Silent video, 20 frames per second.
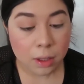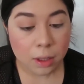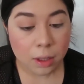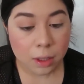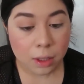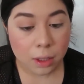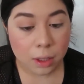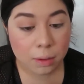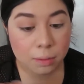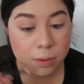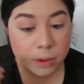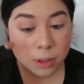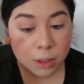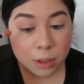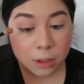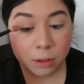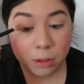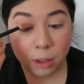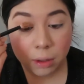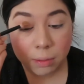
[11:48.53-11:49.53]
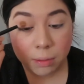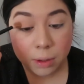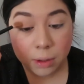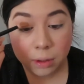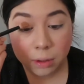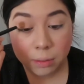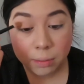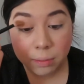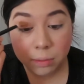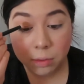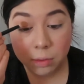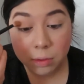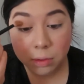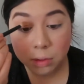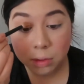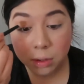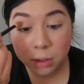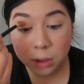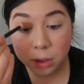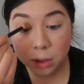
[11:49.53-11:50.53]
And I'm just gonna grab a little
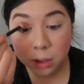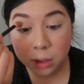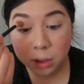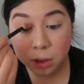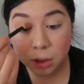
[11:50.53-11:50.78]
more.